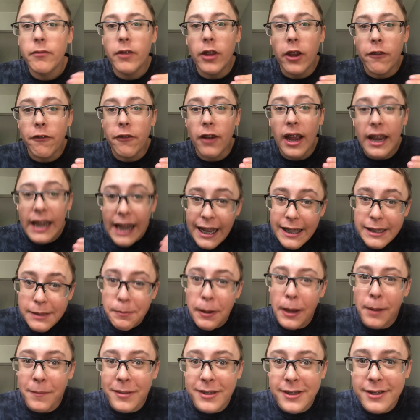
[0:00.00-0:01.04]
your finance
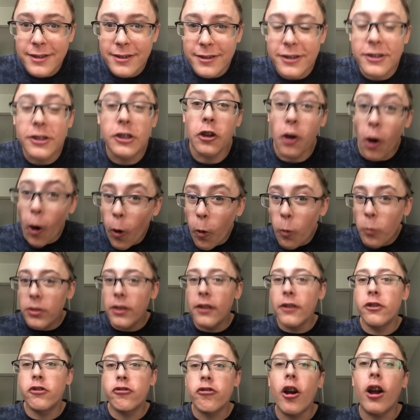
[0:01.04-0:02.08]
payments, to own
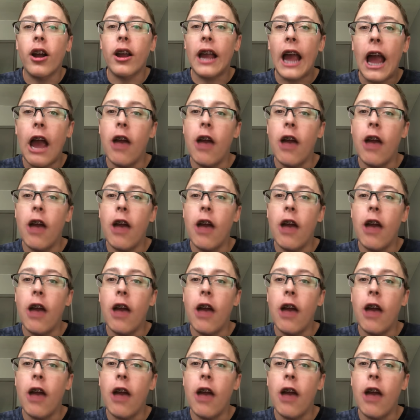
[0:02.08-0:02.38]
the truck